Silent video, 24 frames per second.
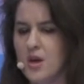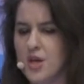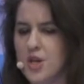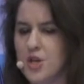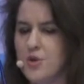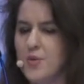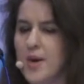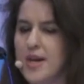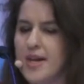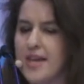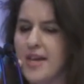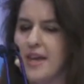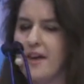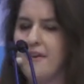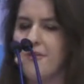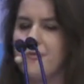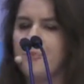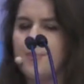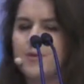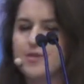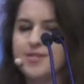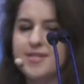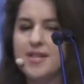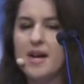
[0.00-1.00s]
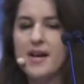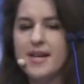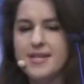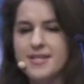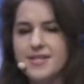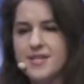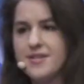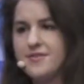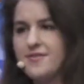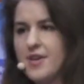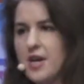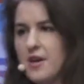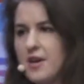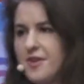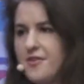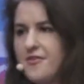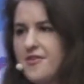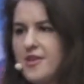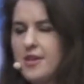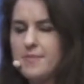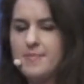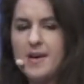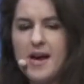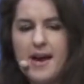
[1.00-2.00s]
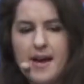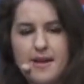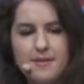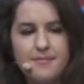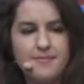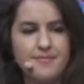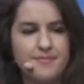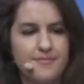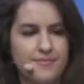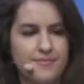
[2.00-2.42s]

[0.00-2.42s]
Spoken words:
You want to give precise and varied feedback.